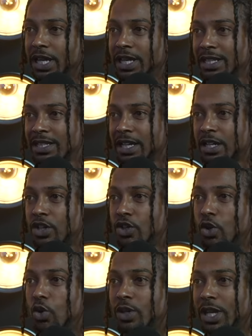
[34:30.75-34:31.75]
That's like a
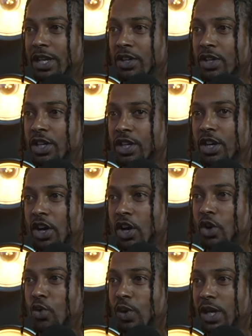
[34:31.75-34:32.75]
node that they're gonna
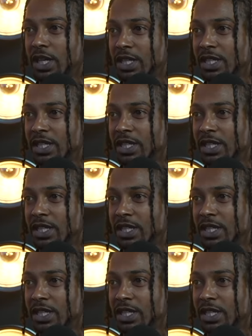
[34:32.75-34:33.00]
always